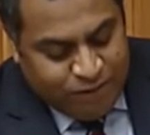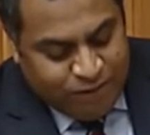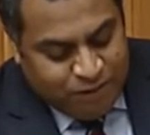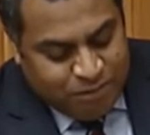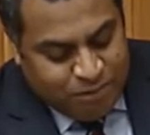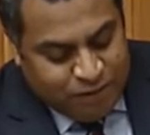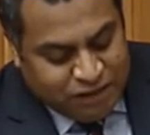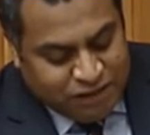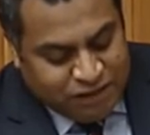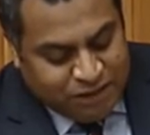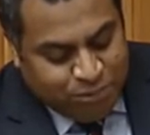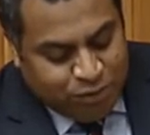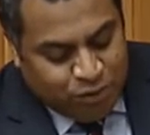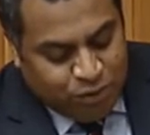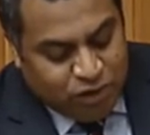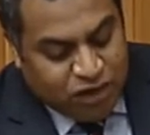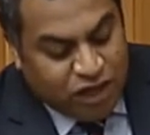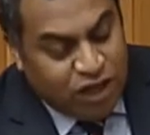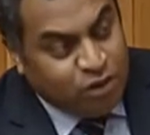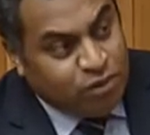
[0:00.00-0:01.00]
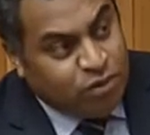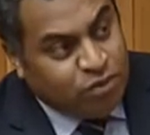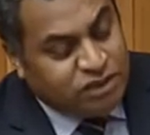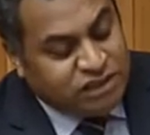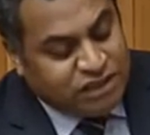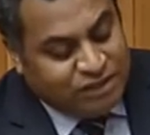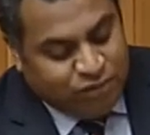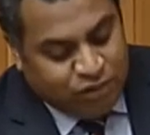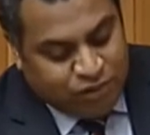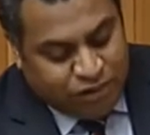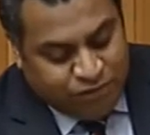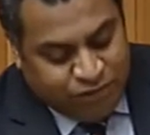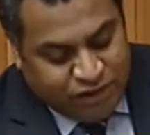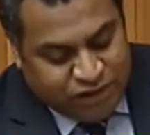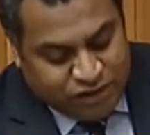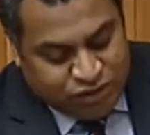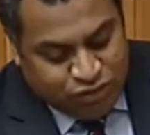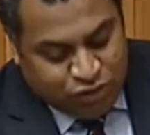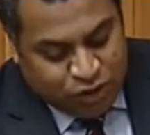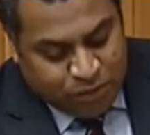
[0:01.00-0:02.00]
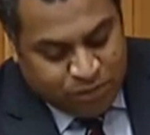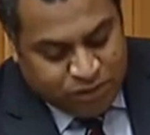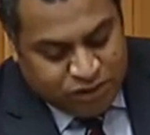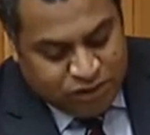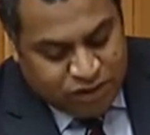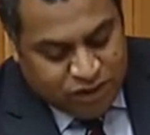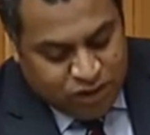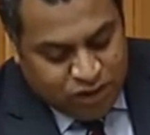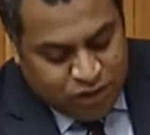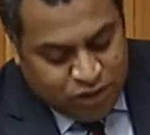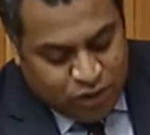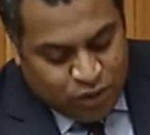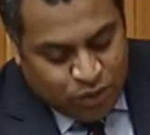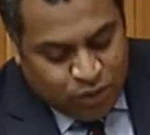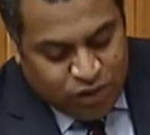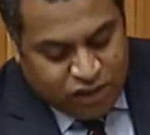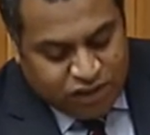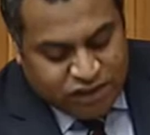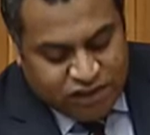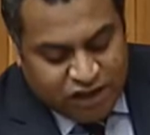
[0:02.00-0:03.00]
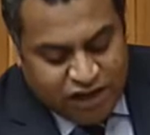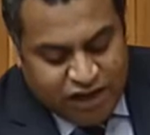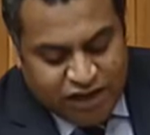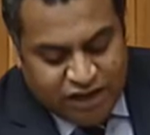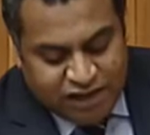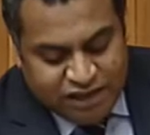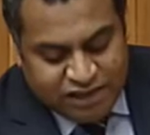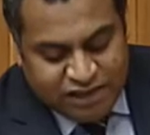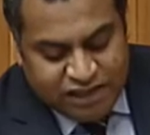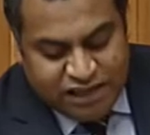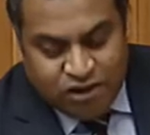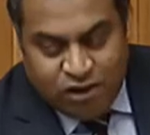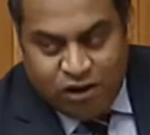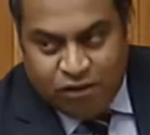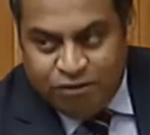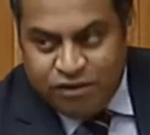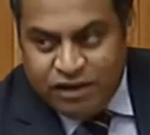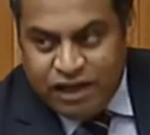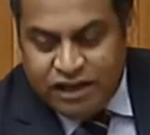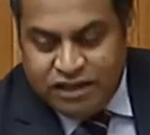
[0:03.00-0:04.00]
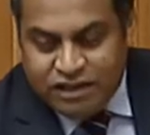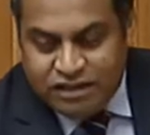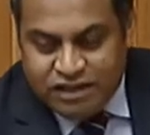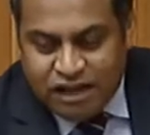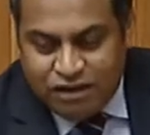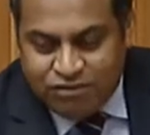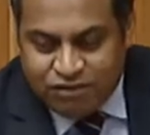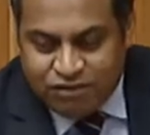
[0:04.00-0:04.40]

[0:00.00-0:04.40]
but support local civil defence groups who work tirelessly, often under tough